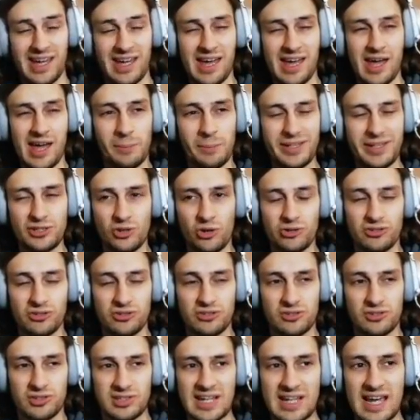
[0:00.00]
but it's not
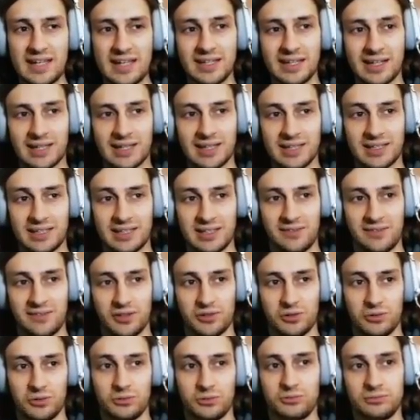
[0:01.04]
technically
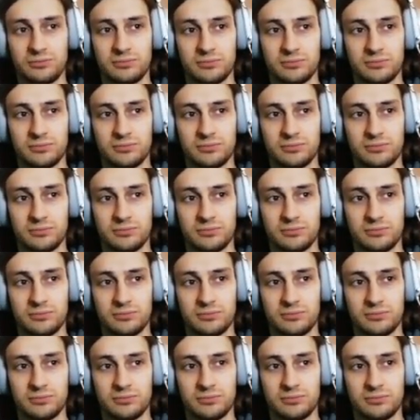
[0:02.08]
difficult.